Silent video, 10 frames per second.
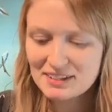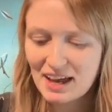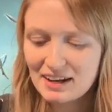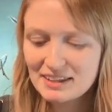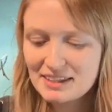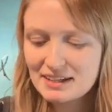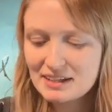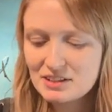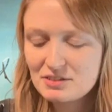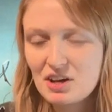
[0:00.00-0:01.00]
and I think
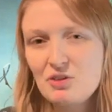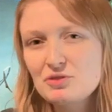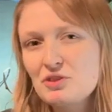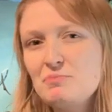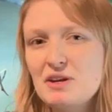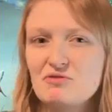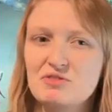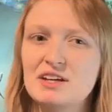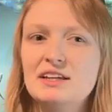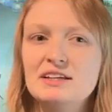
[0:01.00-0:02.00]
it's also being
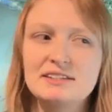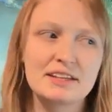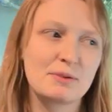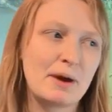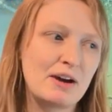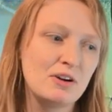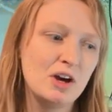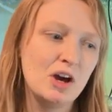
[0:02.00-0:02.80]
realistic about